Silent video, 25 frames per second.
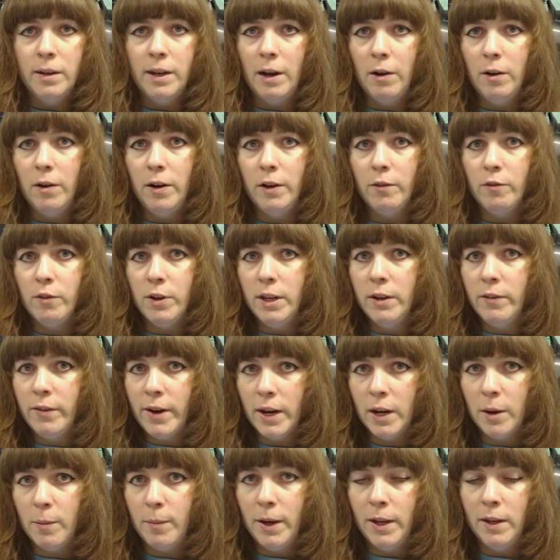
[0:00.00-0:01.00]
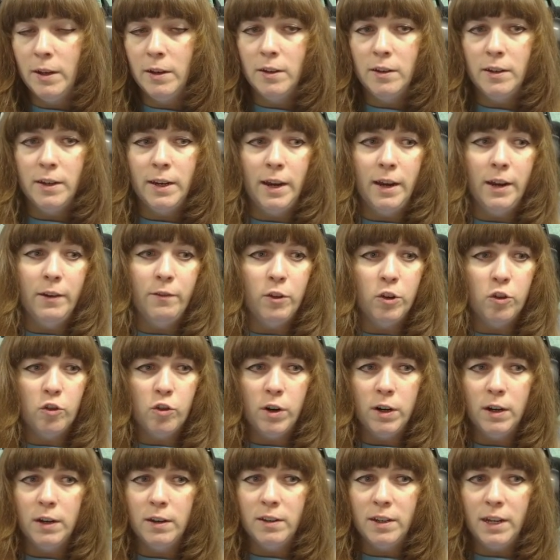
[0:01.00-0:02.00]
Now I really recommend, if you're
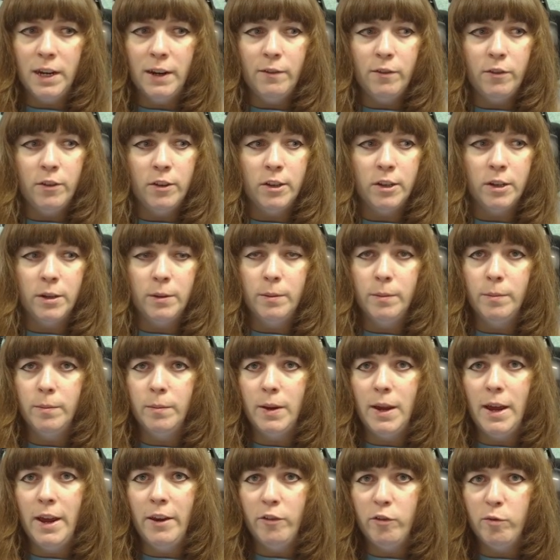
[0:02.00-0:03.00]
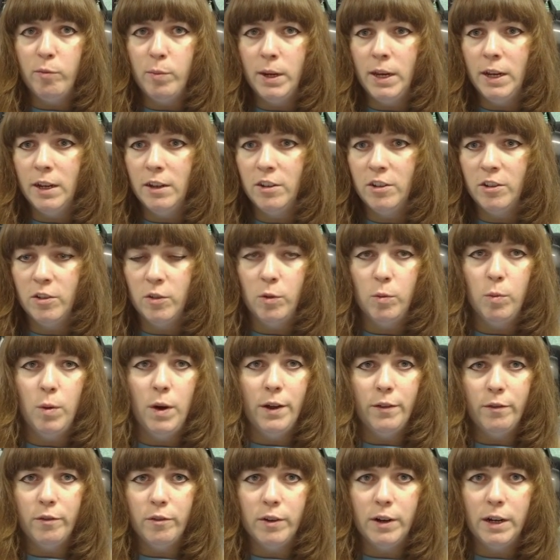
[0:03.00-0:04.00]
trying to save some FPS or
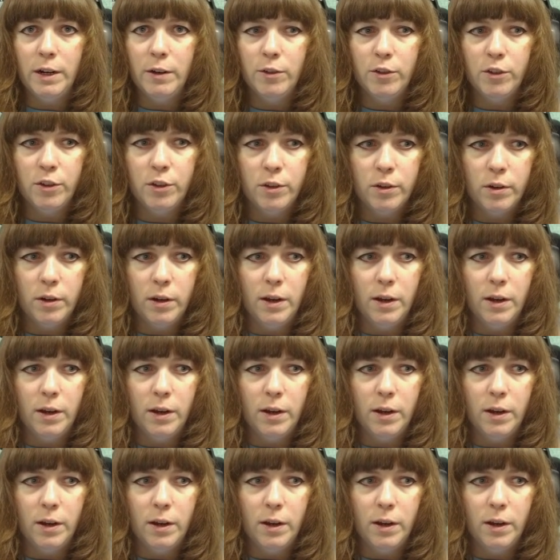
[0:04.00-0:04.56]
whatever else,